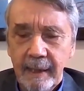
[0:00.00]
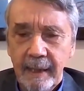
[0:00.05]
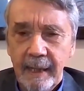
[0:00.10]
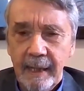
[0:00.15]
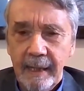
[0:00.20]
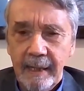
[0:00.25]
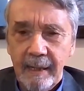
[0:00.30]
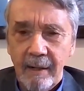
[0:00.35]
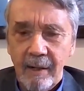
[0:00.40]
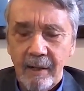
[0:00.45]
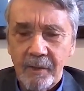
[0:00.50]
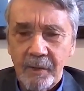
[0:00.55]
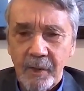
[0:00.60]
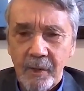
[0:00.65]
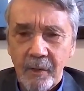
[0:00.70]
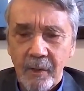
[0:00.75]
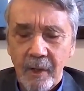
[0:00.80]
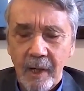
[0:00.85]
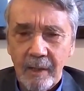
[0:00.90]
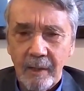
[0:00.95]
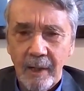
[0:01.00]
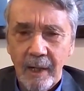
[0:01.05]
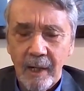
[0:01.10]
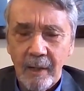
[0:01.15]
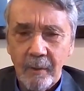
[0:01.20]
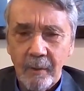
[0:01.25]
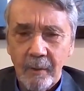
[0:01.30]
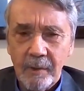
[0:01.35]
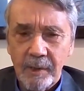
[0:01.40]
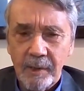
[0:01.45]
And also,
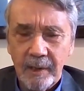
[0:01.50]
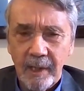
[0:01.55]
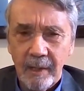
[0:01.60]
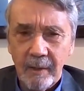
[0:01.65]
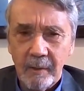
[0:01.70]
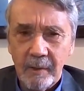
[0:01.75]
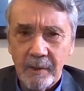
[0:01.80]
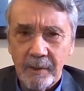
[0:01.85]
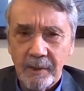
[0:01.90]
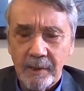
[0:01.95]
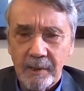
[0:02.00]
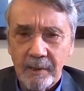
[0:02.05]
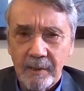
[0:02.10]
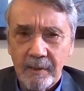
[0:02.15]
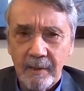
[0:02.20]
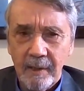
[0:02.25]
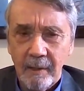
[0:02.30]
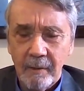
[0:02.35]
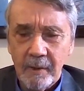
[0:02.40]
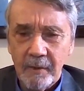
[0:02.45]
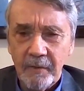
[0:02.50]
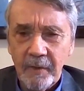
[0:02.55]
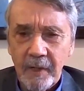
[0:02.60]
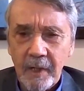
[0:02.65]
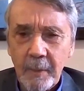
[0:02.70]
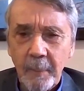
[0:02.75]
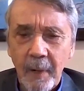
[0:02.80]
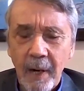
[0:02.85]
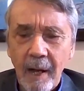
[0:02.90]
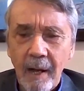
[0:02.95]
I was
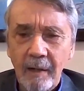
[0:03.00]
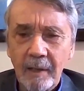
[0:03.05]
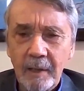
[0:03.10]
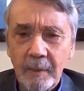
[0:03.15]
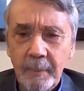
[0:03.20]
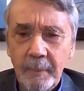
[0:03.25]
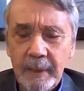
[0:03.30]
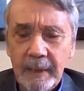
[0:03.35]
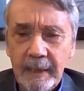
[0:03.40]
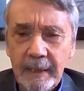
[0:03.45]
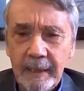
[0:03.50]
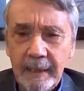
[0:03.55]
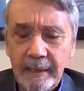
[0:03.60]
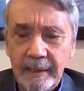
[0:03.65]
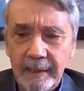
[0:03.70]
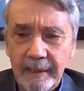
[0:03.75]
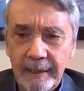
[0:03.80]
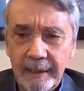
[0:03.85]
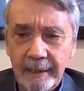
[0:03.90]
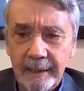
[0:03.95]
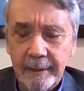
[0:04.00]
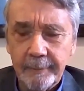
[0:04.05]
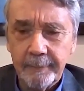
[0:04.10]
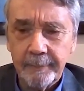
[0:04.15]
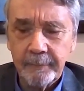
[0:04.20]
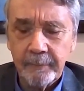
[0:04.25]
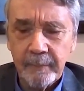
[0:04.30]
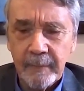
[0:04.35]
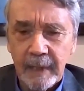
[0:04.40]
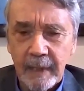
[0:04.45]
very proud to be
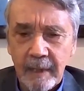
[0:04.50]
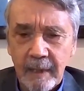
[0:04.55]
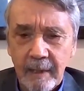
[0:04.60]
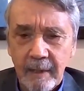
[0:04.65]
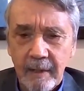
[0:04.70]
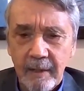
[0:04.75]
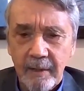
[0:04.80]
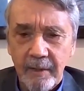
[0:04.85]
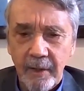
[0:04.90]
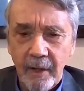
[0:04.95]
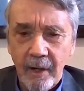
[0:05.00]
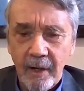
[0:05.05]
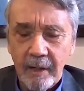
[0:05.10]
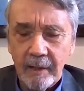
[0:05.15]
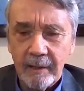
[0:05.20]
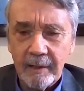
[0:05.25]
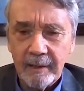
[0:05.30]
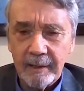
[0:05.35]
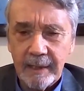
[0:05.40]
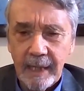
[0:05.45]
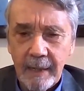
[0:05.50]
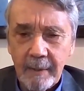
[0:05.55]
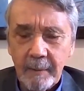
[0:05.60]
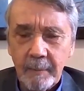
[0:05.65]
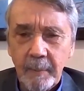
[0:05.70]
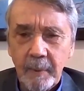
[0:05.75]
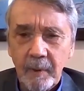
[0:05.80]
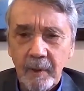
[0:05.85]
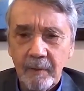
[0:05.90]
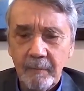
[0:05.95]
thought
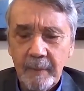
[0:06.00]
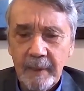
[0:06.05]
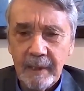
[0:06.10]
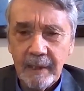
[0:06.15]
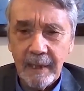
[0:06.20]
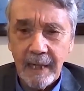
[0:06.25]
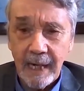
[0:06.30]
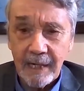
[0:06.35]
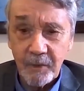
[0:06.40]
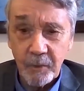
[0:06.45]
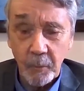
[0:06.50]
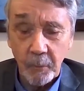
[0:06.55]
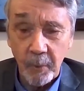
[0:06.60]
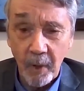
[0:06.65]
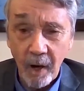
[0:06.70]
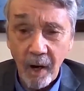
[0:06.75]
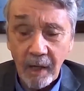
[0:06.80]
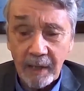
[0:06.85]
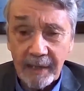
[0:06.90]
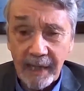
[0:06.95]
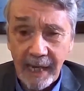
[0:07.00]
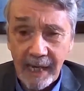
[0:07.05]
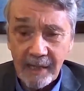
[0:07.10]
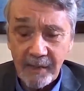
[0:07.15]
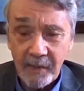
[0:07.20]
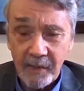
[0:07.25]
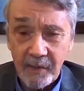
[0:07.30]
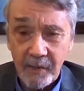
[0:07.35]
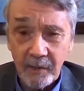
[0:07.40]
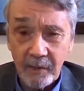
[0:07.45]
capable of being an actual
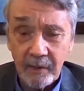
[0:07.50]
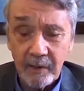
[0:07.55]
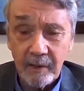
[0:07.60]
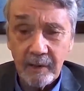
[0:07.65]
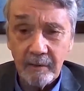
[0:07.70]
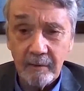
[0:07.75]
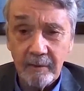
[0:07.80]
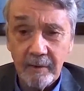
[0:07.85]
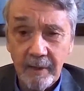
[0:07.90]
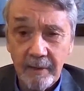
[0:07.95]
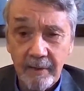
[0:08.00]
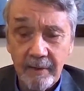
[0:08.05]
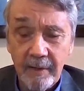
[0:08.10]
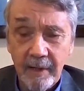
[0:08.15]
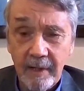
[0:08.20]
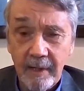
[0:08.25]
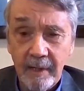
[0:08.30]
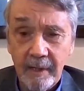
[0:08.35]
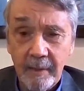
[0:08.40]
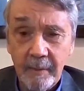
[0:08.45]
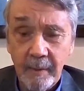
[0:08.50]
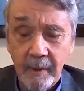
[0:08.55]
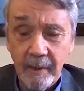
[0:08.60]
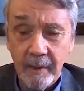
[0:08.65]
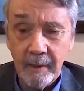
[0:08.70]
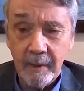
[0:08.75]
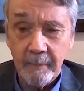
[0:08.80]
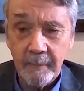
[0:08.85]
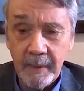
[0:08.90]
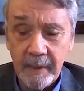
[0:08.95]
broadcaster rather than
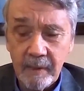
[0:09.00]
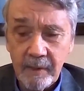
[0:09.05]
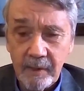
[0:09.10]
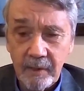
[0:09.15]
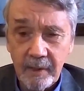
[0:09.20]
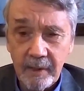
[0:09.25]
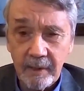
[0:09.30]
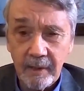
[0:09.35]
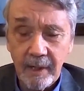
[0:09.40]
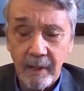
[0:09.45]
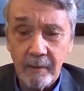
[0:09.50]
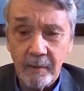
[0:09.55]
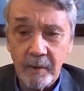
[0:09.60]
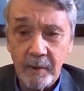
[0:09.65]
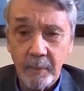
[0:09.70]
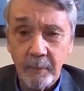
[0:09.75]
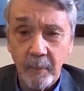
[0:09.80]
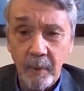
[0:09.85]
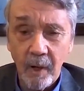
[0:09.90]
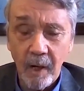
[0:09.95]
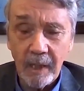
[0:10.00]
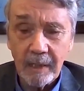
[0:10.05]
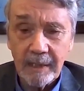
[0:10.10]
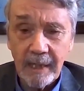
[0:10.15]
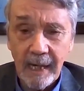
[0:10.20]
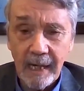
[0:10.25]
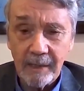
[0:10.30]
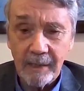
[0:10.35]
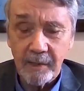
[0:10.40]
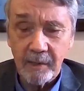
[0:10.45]
an administrator. I was a
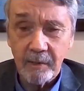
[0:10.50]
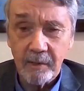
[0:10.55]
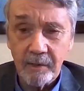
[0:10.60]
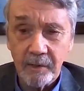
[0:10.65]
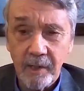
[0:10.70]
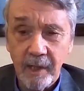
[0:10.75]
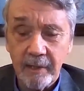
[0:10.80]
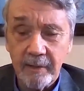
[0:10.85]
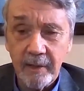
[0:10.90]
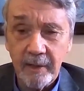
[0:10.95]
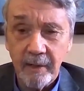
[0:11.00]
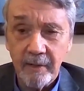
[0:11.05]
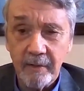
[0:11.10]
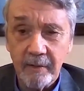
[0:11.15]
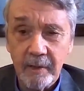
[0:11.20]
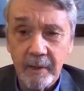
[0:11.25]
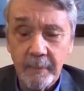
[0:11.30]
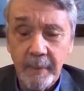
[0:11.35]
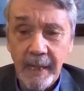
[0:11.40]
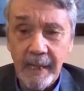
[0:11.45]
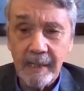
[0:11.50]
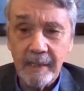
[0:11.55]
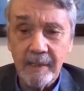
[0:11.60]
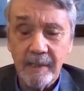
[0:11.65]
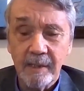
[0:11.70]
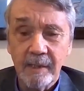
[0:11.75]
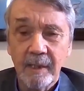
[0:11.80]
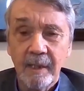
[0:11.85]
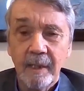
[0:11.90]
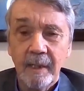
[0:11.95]
broadcaster just like the other
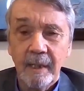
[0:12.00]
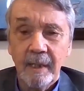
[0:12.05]
Tibetans.